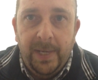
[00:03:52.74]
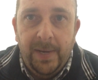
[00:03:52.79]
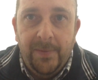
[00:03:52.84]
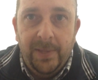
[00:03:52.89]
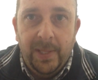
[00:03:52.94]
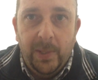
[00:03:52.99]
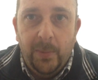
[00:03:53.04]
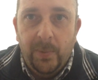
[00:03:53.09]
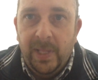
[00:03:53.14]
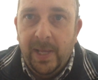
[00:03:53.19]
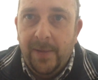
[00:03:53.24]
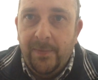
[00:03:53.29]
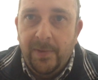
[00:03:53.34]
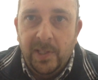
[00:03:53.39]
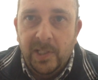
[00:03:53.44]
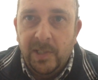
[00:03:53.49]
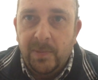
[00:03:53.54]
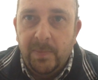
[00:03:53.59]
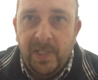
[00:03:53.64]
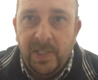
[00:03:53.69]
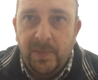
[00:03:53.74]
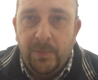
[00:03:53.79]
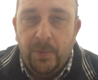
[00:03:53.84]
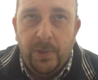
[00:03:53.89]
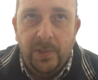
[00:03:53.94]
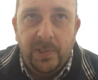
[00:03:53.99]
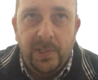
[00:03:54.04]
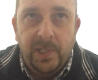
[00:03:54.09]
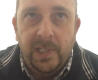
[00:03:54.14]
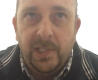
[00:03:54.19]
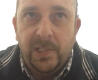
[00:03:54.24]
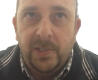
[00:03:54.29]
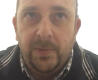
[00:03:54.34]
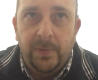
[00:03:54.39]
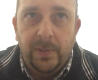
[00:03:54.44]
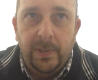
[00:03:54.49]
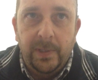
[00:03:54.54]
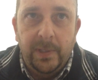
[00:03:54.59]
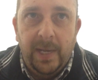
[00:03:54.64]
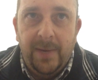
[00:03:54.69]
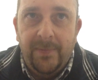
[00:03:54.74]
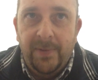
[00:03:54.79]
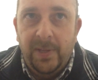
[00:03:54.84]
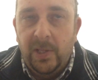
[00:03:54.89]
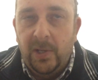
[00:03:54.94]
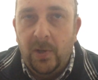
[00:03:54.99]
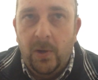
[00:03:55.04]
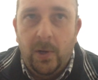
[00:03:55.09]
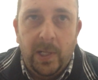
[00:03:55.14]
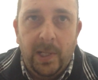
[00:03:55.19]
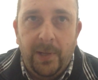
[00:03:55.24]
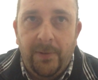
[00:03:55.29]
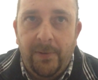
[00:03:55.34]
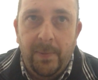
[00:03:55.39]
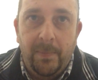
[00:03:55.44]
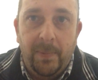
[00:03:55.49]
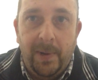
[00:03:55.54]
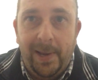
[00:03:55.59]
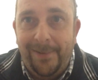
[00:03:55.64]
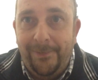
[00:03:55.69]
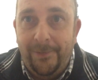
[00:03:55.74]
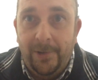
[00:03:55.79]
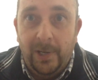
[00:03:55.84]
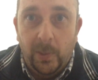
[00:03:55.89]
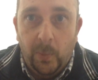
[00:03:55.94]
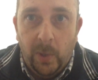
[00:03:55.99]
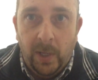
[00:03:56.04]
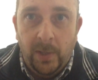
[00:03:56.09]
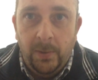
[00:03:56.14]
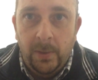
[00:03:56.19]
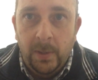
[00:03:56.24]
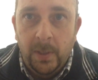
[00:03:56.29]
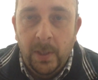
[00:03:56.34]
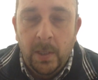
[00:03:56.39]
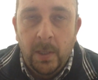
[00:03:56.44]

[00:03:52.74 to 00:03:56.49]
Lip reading: everything with having the speech processor and having the cochlear implant really well.